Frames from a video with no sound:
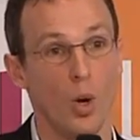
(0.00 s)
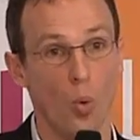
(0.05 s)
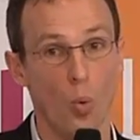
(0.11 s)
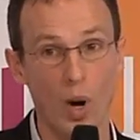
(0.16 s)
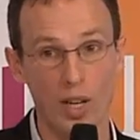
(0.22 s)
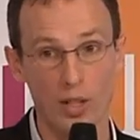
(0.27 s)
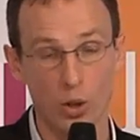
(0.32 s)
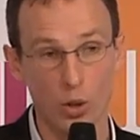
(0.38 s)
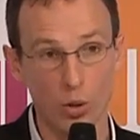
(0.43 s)

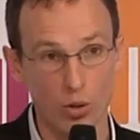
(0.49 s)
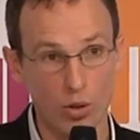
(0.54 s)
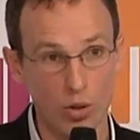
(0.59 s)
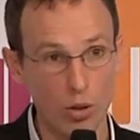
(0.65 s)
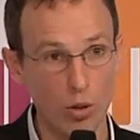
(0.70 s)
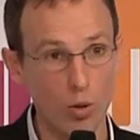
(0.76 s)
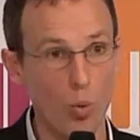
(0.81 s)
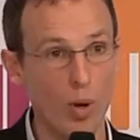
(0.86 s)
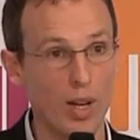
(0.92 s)
What you
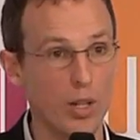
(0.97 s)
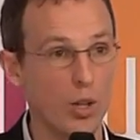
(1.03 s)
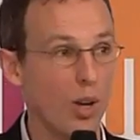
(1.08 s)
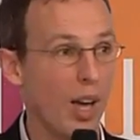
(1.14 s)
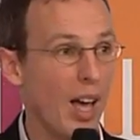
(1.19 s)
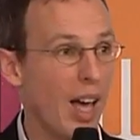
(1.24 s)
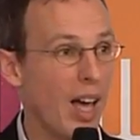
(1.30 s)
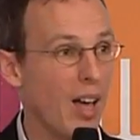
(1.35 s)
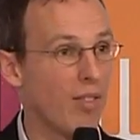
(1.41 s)
do when you
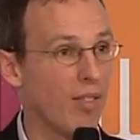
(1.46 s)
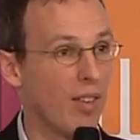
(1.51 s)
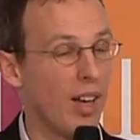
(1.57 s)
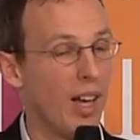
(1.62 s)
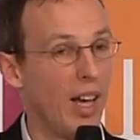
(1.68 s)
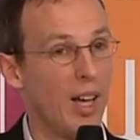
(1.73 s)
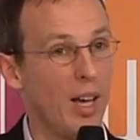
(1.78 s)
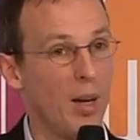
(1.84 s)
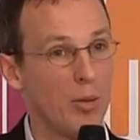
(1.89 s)

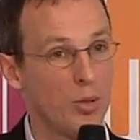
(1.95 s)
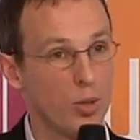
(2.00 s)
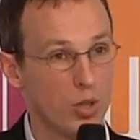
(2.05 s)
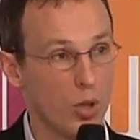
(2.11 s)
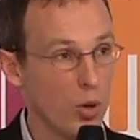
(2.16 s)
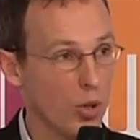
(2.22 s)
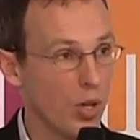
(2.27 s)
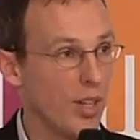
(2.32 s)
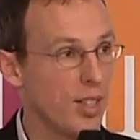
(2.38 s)
have
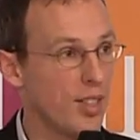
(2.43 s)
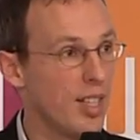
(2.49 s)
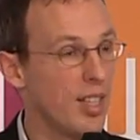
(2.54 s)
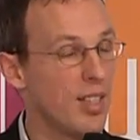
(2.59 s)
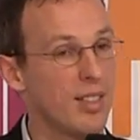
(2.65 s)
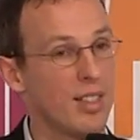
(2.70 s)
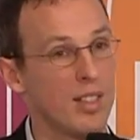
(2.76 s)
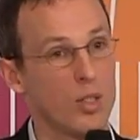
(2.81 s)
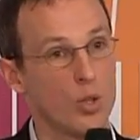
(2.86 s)
social
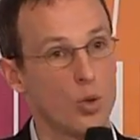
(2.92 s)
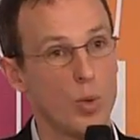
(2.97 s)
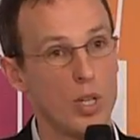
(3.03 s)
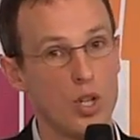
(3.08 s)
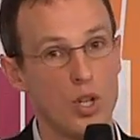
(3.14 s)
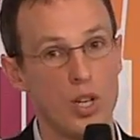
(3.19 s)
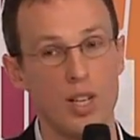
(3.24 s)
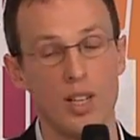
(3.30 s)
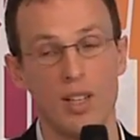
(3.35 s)
assistance,
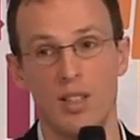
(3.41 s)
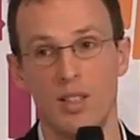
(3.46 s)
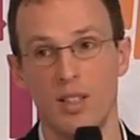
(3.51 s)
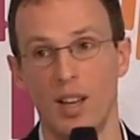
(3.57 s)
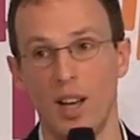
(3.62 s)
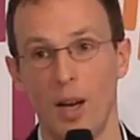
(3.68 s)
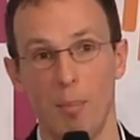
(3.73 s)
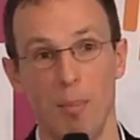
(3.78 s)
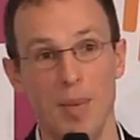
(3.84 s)
which
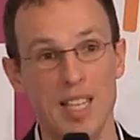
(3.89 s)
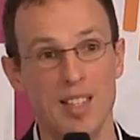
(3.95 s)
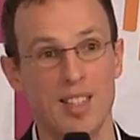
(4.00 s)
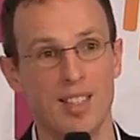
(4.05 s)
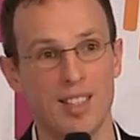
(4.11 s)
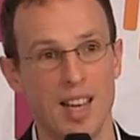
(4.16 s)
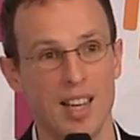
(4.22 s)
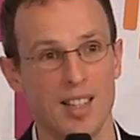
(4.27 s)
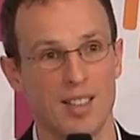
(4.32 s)
is
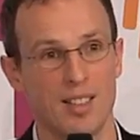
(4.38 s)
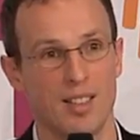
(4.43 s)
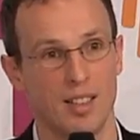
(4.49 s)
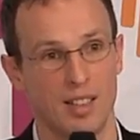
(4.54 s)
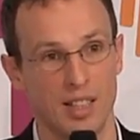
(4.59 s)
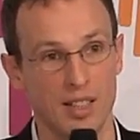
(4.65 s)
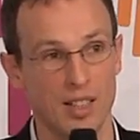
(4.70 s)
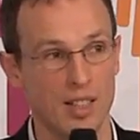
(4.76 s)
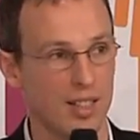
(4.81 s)
means
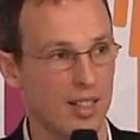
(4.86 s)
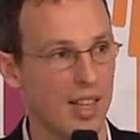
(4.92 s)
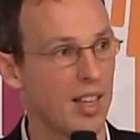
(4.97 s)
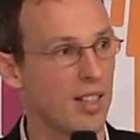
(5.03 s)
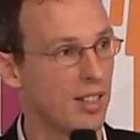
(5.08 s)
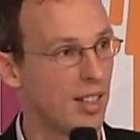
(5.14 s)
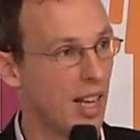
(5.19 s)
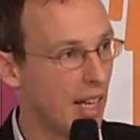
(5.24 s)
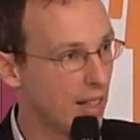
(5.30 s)
tested in the
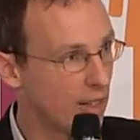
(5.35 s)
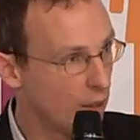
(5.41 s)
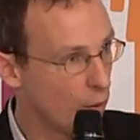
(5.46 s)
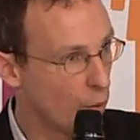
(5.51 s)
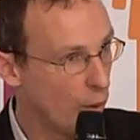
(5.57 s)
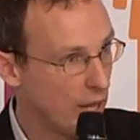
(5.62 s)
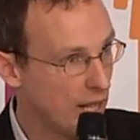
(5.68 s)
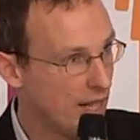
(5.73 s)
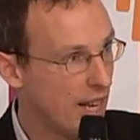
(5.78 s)
sense that
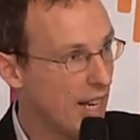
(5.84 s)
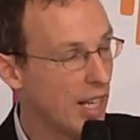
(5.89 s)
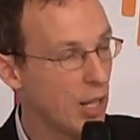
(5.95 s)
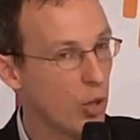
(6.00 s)
we take